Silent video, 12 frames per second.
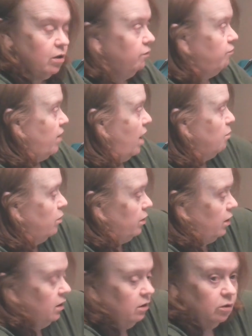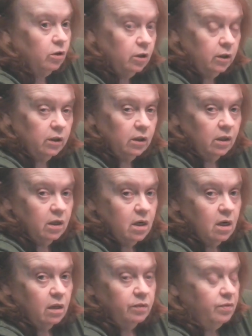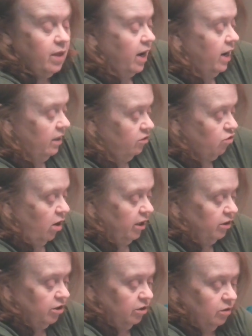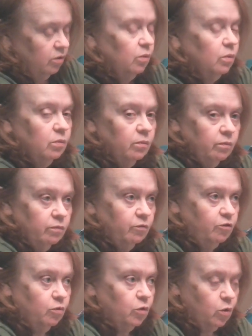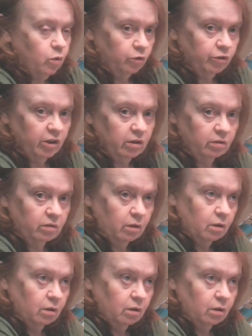of fabric in the hood that trying to do a quilting